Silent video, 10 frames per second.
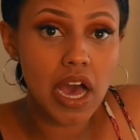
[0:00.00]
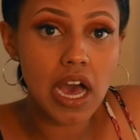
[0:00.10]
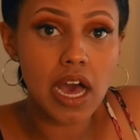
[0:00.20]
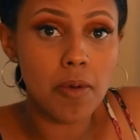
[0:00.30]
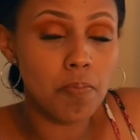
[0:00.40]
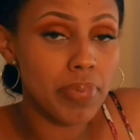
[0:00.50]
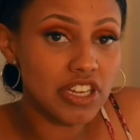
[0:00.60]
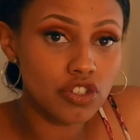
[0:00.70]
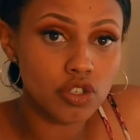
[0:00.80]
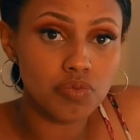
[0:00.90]

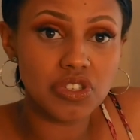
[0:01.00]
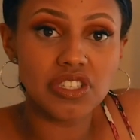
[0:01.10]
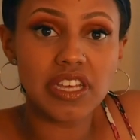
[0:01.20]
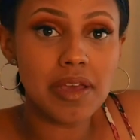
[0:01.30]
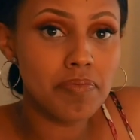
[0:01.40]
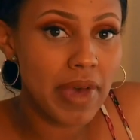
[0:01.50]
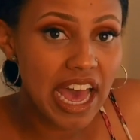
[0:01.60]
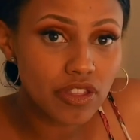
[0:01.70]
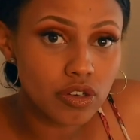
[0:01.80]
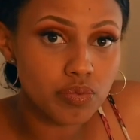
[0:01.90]
bedrooms, the same
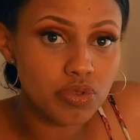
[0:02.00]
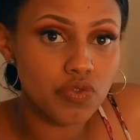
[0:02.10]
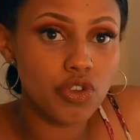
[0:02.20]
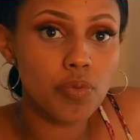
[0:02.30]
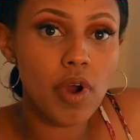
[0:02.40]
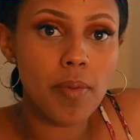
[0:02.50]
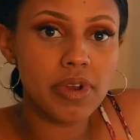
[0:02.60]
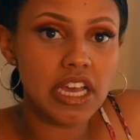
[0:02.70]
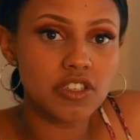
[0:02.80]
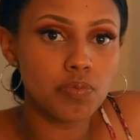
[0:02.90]
bathrooms. If your property
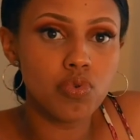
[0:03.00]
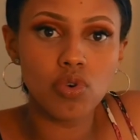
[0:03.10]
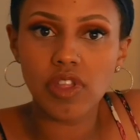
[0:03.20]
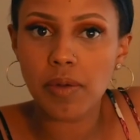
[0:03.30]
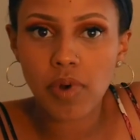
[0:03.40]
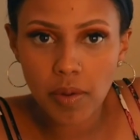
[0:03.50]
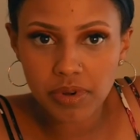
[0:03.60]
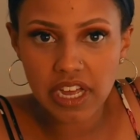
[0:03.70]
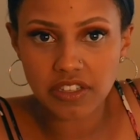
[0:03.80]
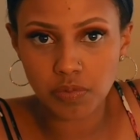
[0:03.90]
has a pool, that
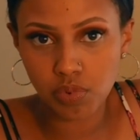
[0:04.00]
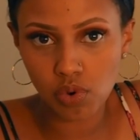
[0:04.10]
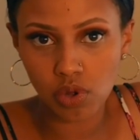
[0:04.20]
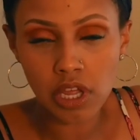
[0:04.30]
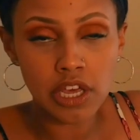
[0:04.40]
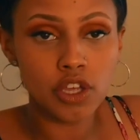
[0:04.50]
property has a pool.